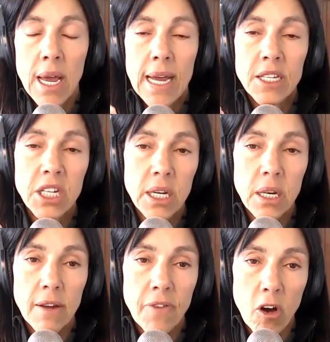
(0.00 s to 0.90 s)
And
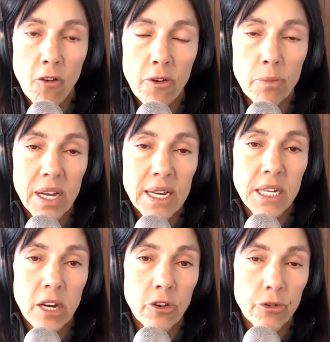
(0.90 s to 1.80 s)
TNF-alpha plays
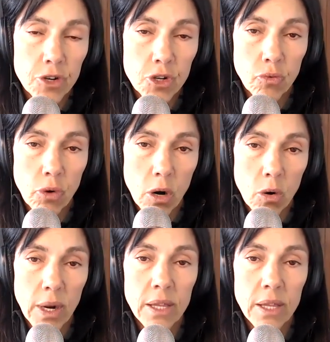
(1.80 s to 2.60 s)
a crucial role